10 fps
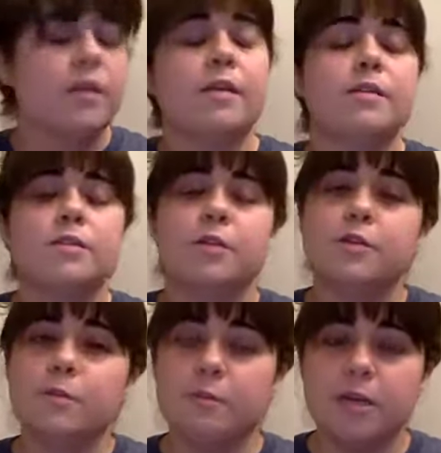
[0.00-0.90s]
So here's
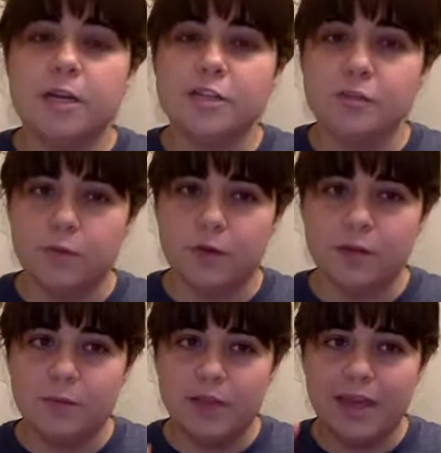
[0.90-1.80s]
what we're going to do. We're going
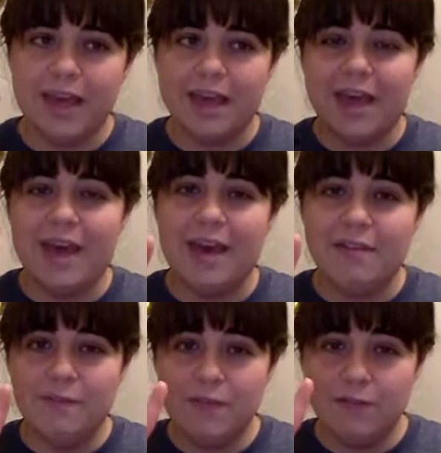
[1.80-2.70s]
to play
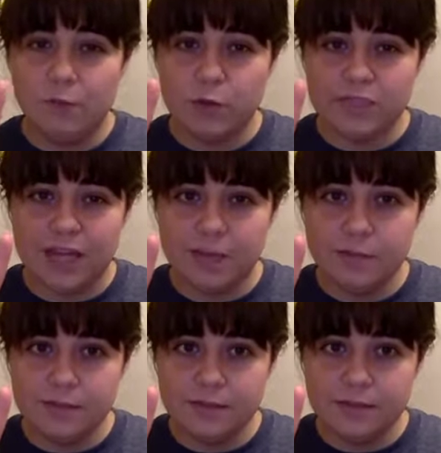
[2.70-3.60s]
F 4
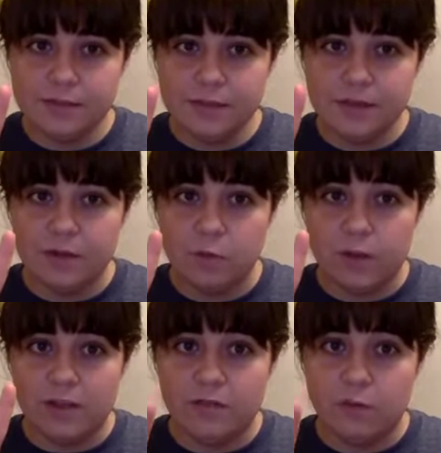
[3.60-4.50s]
times, then
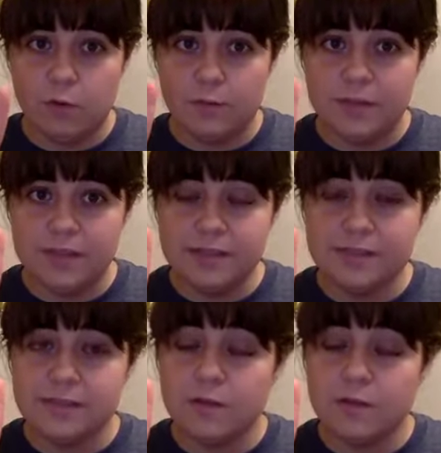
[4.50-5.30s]
wait 4 beats.